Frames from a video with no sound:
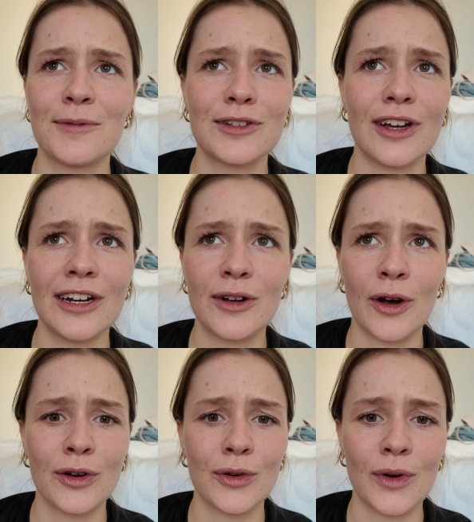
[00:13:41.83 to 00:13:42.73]
I'm just gonna
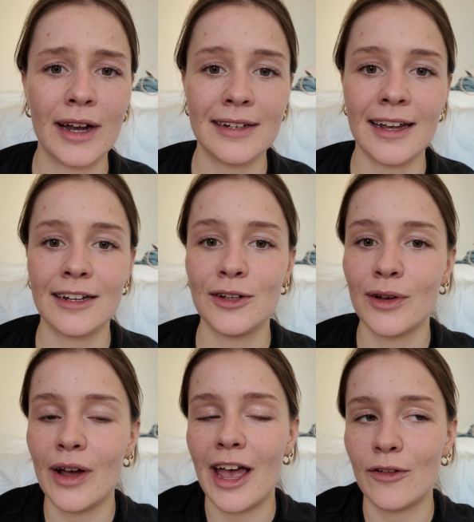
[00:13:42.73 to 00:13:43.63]
go on a run, and you
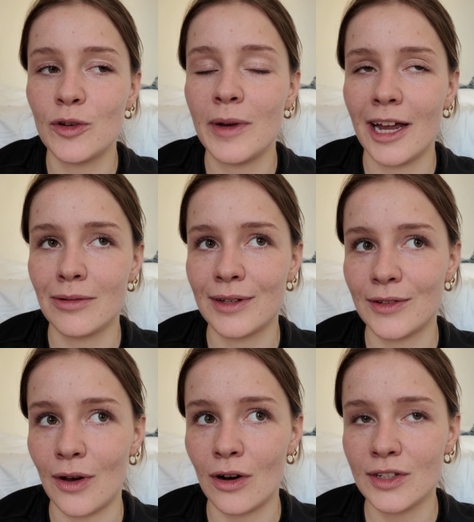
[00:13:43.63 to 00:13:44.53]
know, I have to be able to
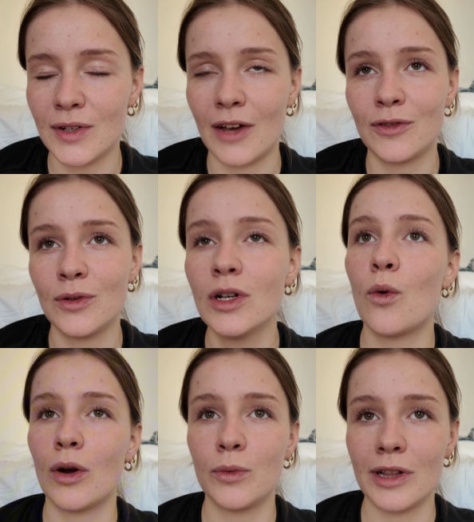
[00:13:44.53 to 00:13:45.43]
talk, so I have to
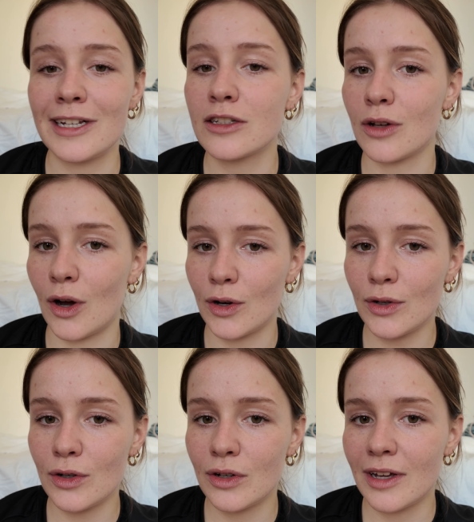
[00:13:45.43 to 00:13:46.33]
run really
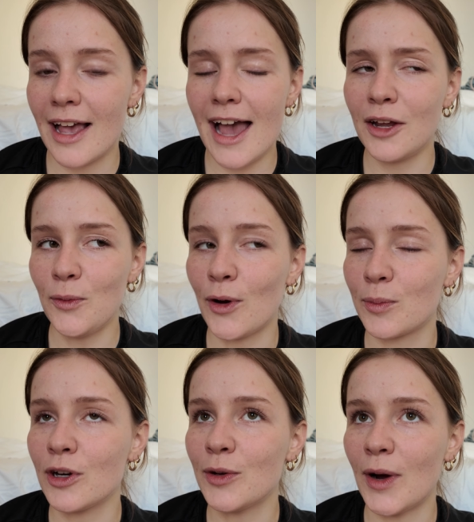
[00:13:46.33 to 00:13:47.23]
slow. And it
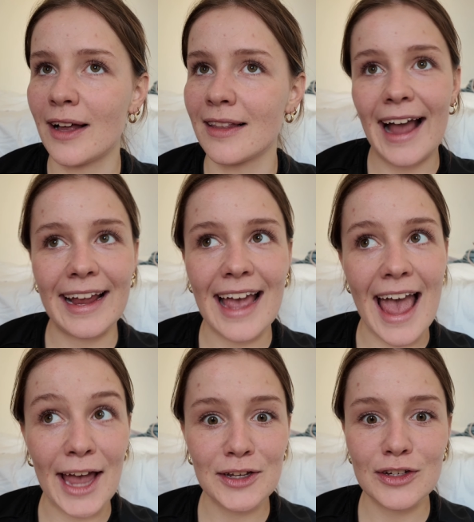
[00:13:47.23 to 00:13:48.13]
worked pretty well. I
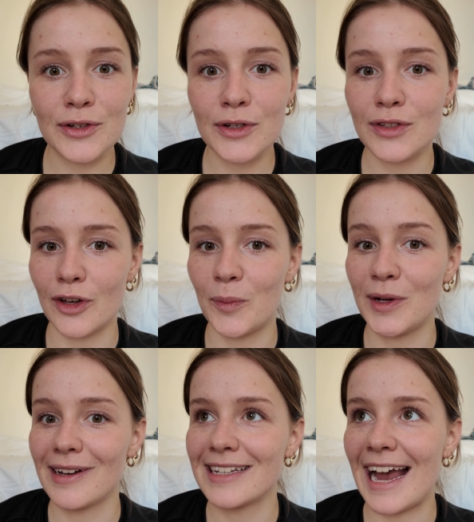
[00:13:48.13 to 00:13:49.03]
had to do a stop
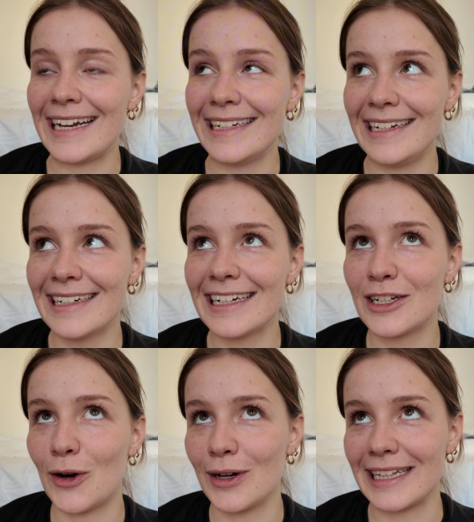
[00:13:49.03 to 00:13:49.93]
because I needed a
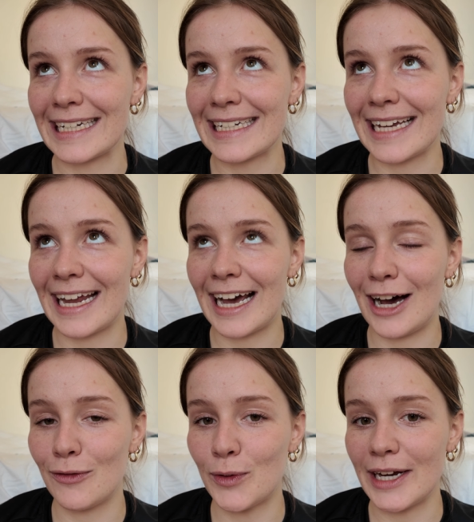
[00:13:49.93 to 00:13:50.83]
toilet
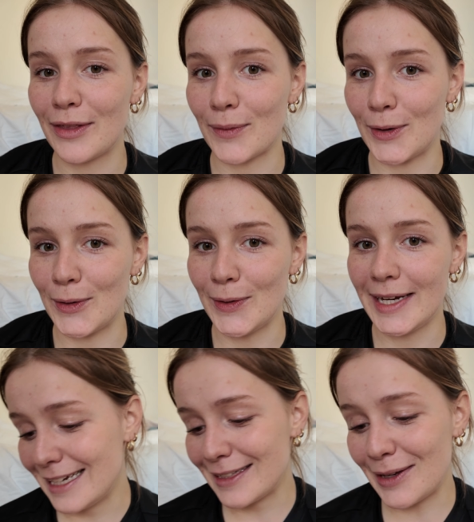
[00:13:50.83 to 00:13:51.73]
halfway through.
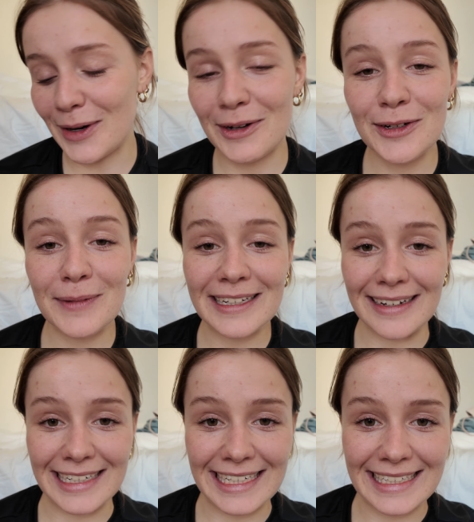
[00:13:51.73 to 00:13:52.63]
So I went to
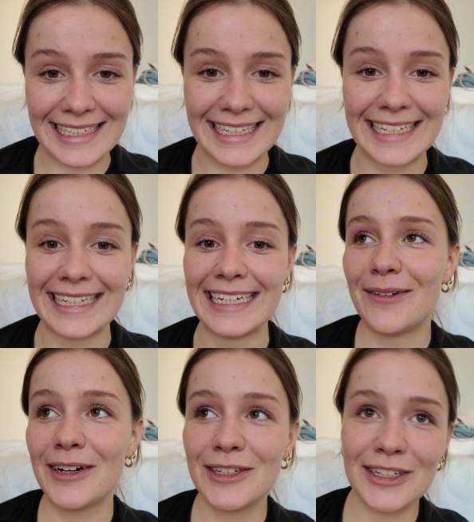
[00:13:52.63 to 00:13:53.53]
McDonald's,
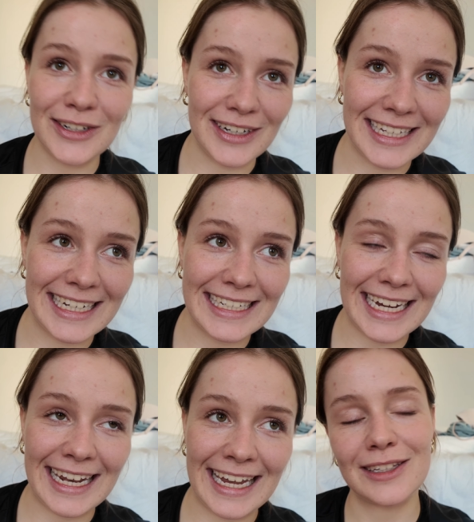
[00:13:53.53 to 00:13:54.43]
went to the toilet,
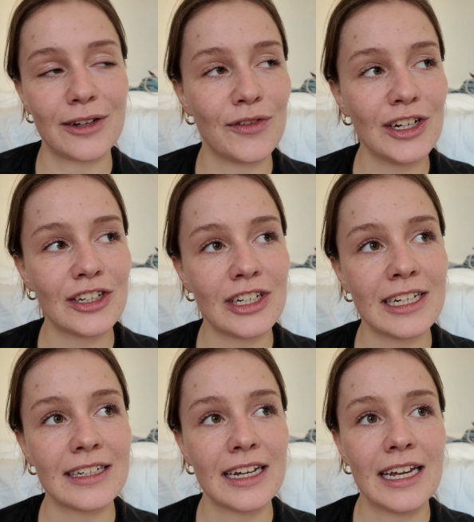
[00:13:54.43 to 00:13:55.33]
and then so I finished
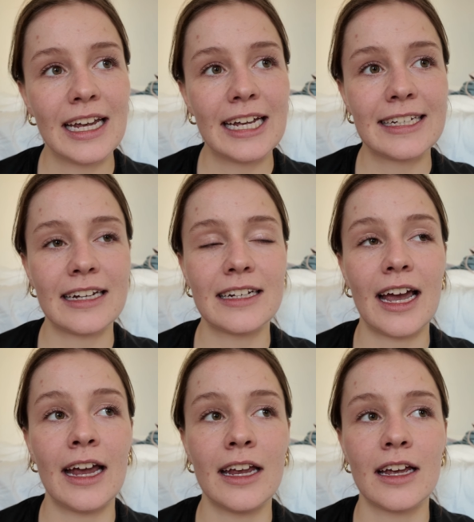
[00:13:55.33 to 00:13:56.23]
it. ten
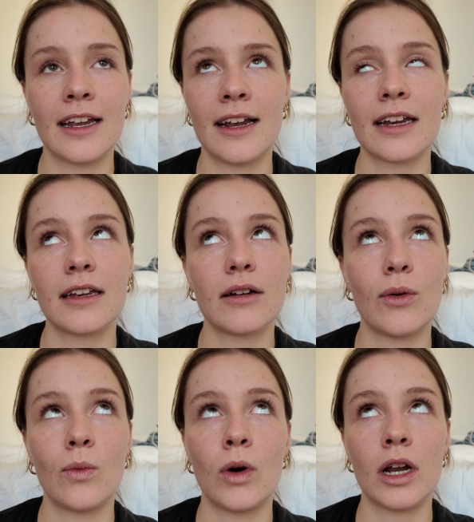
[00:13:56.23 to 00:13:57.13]
K in like
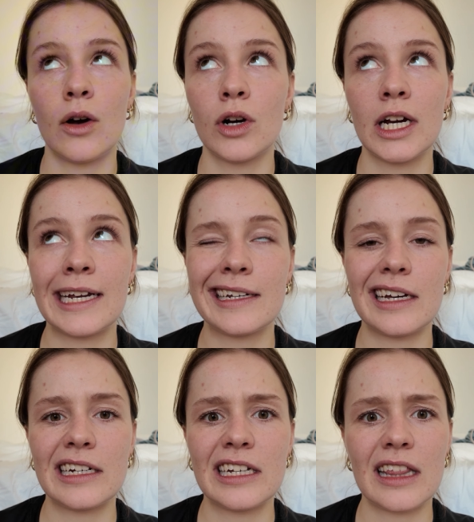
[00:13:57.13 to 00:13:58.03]
one hour and
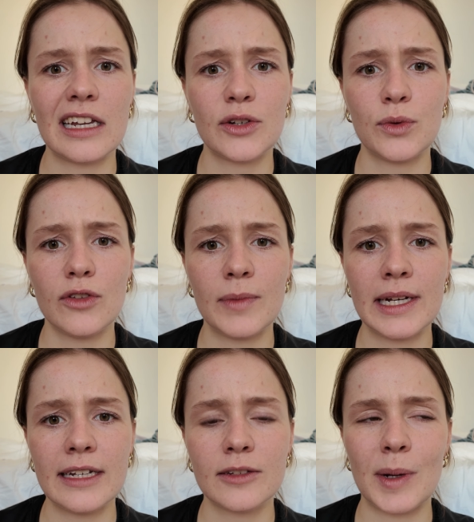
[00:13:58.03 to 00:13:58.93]
I think twelve
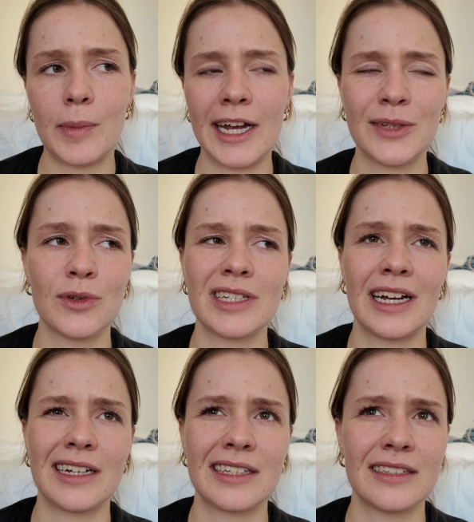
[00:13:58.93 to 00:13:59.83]
minutes. My pace was
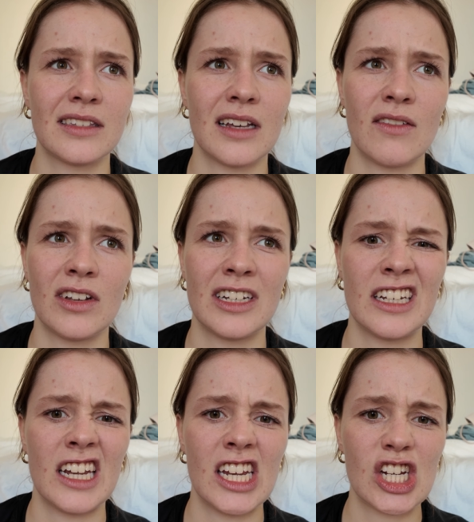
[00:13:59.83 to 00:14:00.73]
like
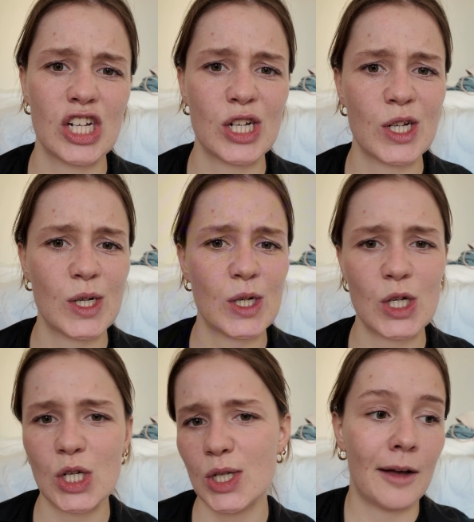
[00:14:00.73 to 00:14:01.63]
seven-ish.